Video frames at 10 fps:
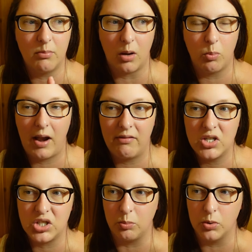Like, where is
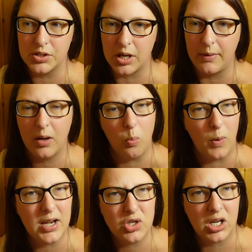she? What's going on?
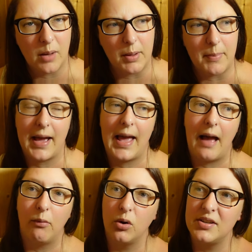When is she coming back?
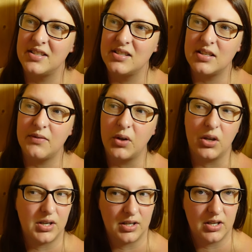How long is this
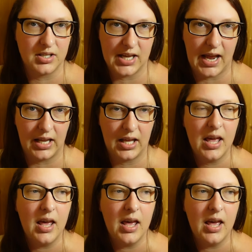certificate going to take?